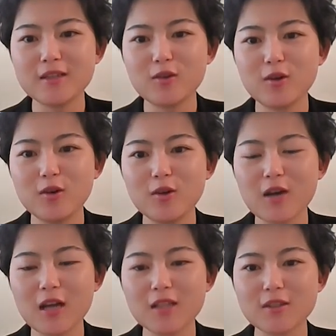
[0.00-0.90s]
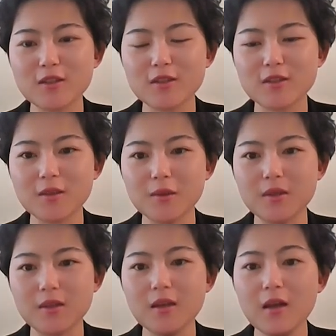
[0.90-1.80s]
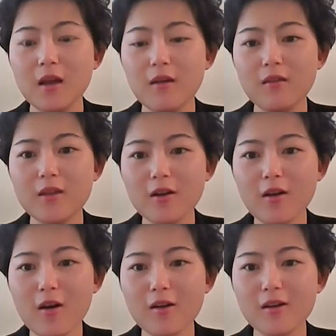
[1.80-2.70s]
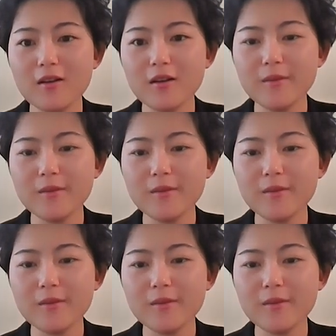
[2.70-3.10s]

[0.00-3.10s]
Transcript: choral concerts, there are